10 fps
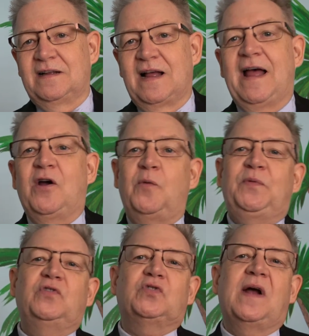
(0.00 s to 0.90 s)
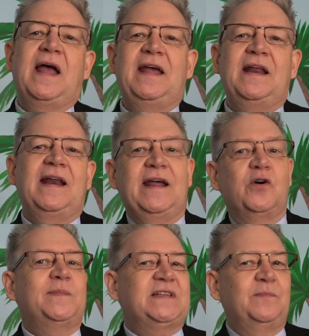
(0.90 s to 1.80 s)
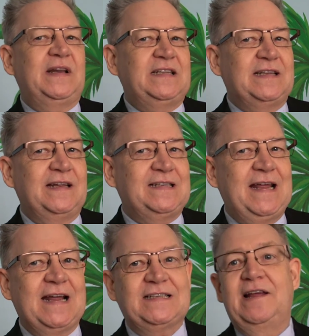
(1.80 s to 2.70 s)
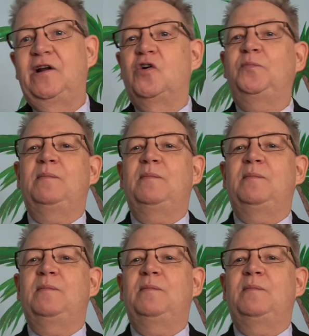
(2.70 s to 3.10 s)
I hope you try it, and I hope somebody says yes, and I hope you